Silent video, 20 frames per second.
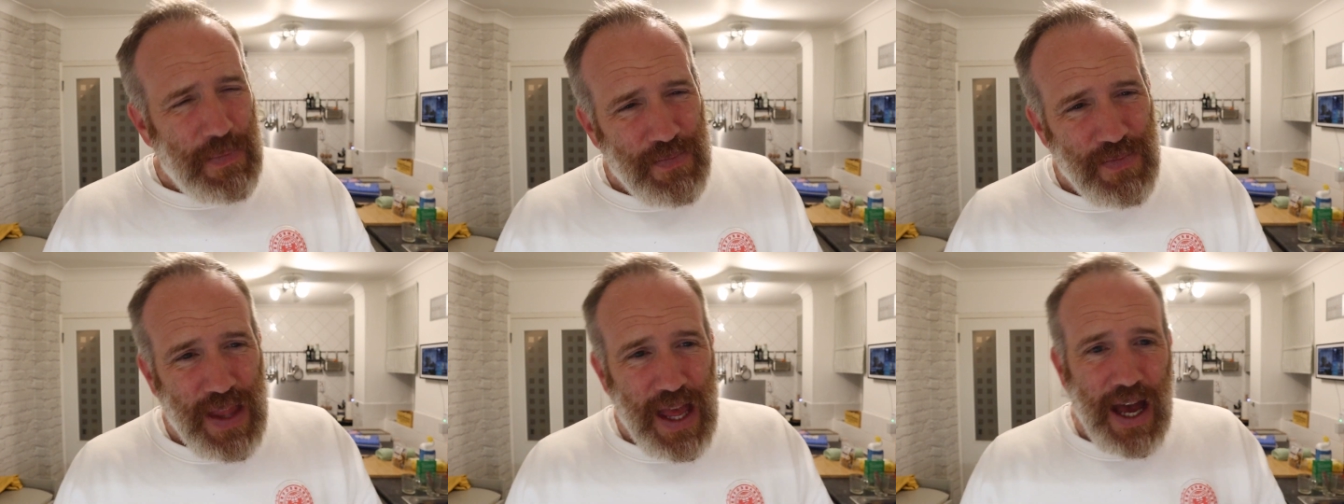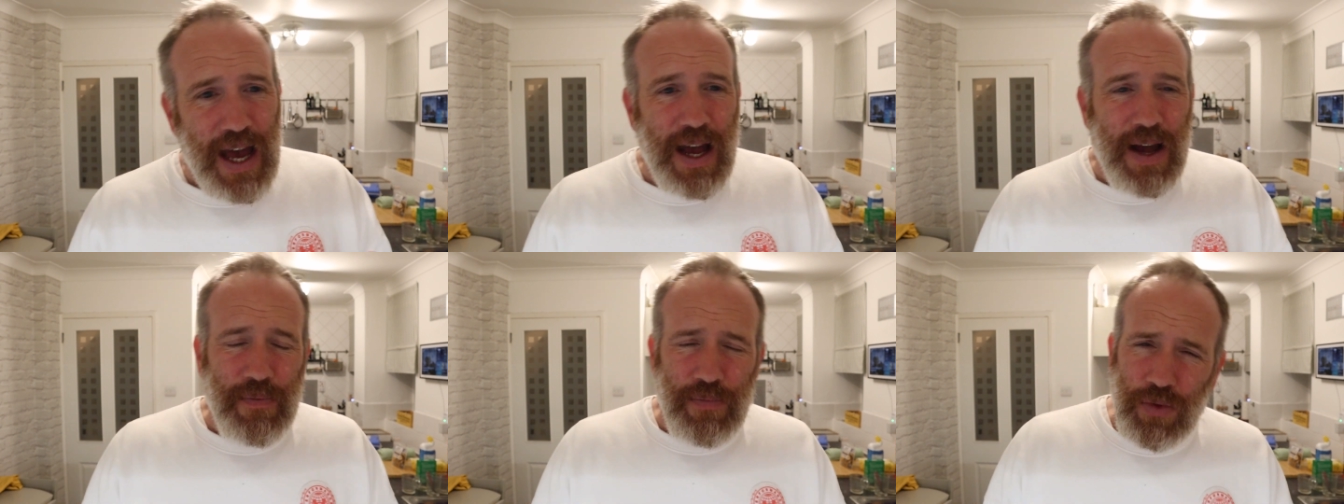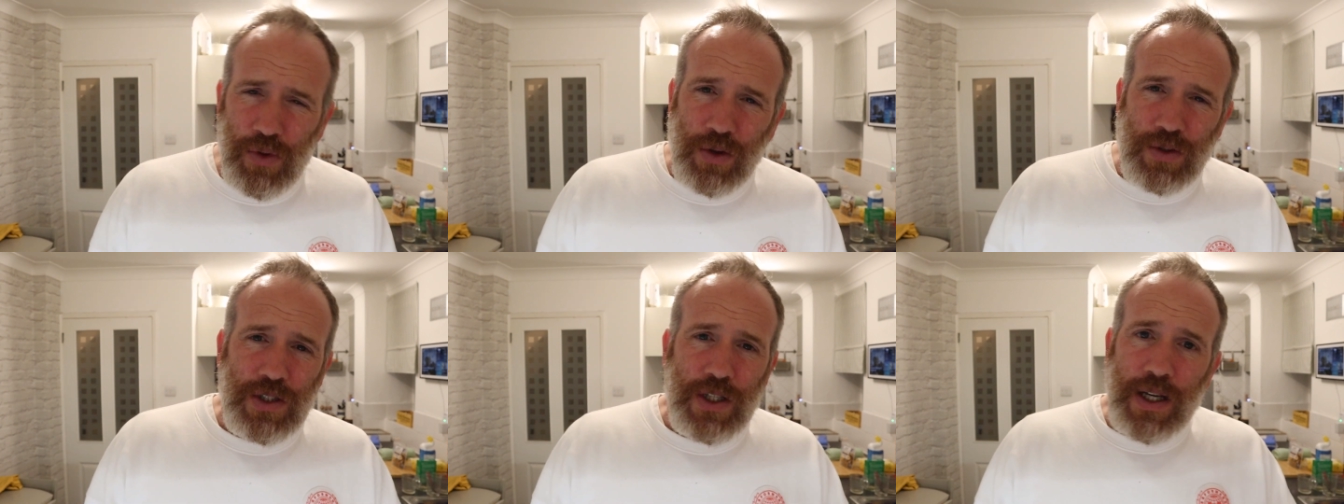Nah,
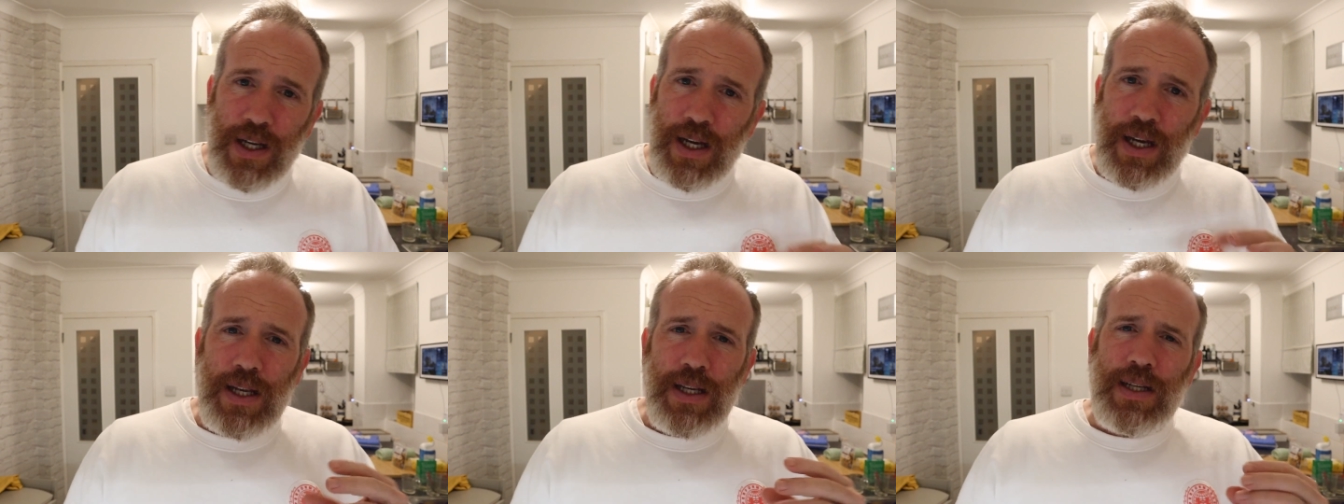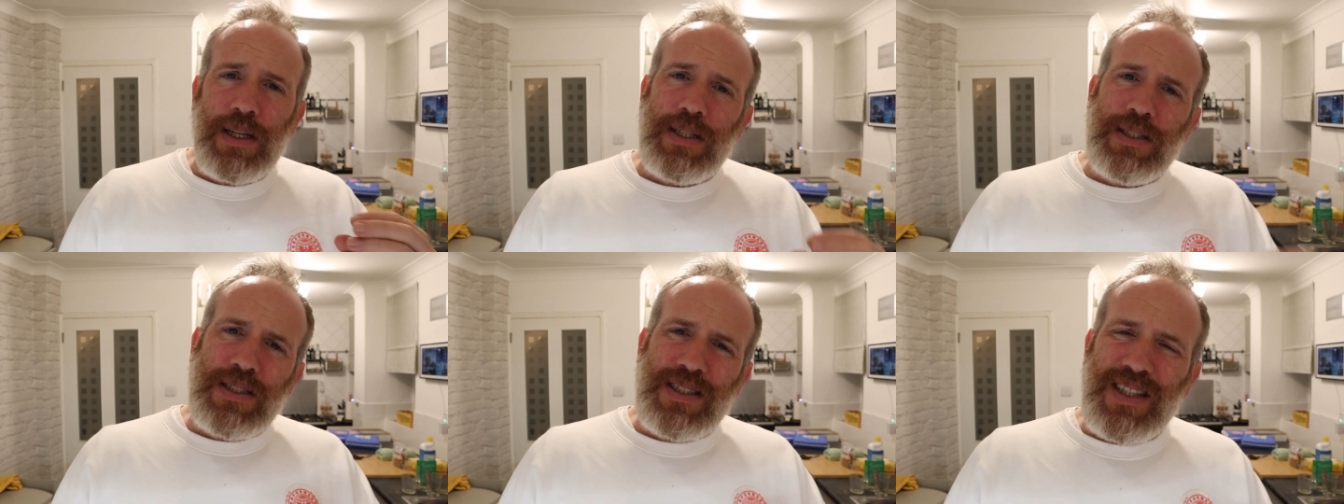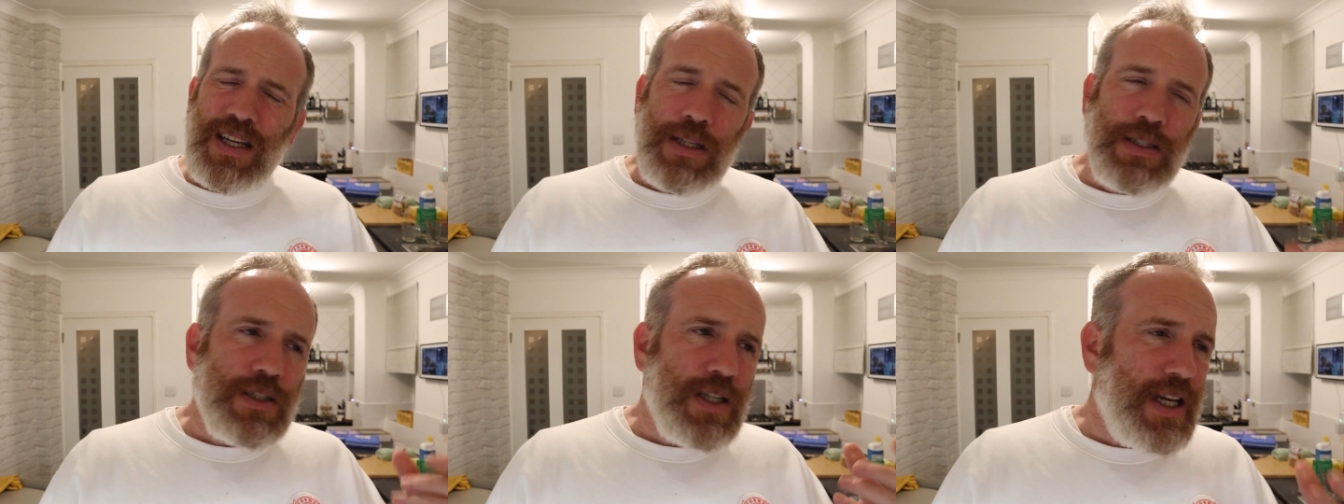not so keen.
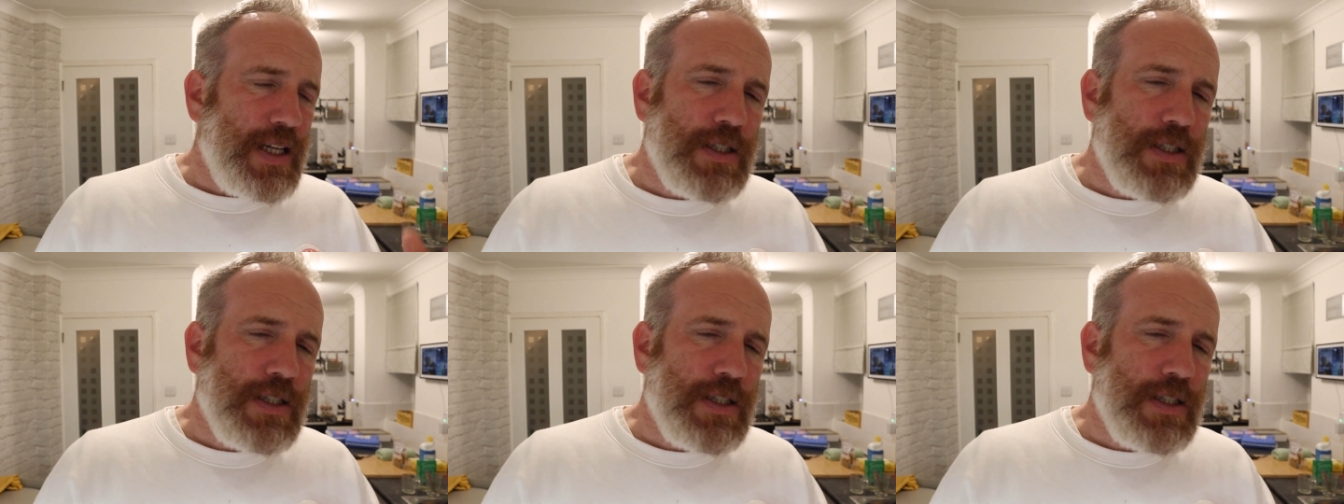It's, it's,